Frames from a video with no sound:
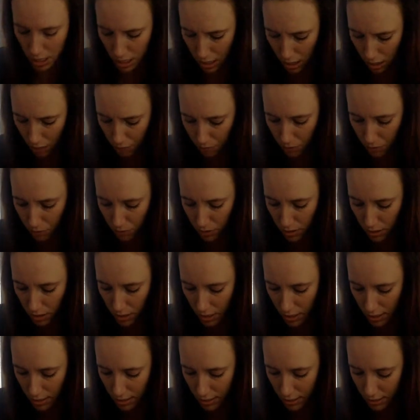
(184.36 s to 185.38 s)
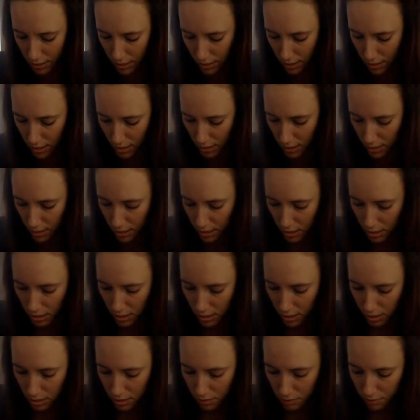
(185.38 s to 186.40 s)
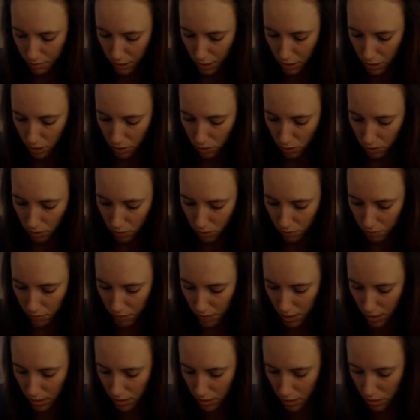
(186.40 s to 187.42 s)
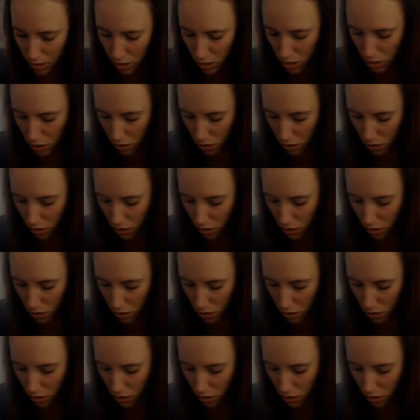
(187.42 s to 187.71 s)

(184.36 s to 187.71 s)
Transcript: to help you with this, by all means,